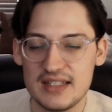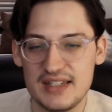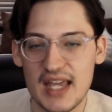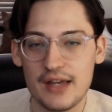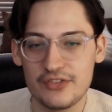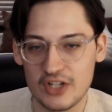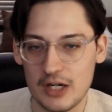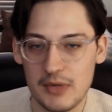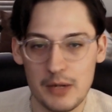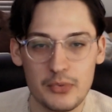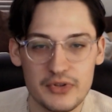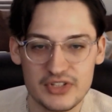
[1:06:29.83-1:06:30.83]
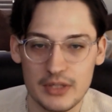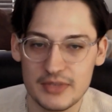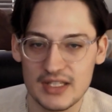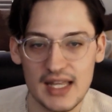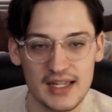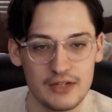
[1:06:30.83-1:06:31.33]
death come up with
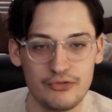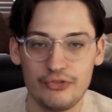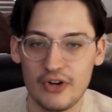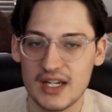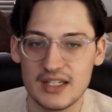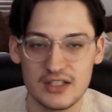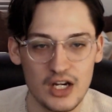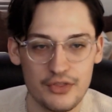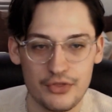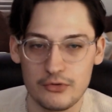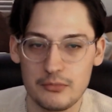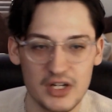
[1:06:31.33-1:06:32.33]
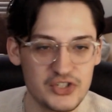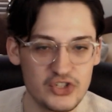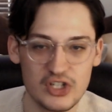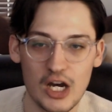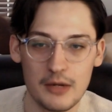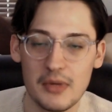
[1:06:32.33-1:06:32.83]
something that can fucking cut through bungee
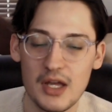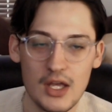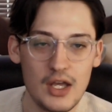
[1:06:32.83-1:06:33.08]
gum.